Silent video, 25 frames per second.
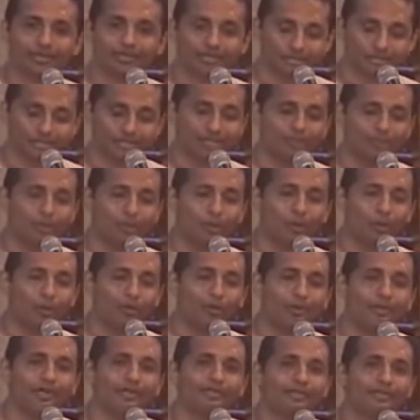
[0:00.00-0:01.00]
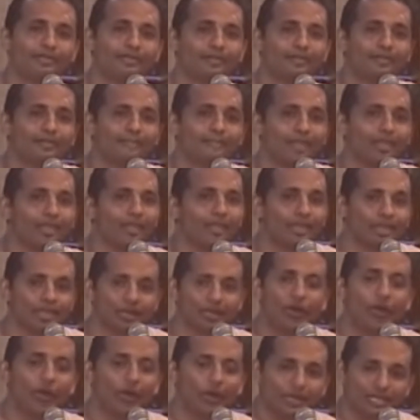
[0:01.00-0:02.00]
Srila Prabhupada, in
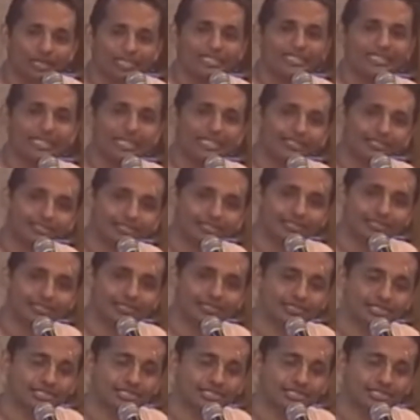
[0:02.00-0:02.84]
all his lectures,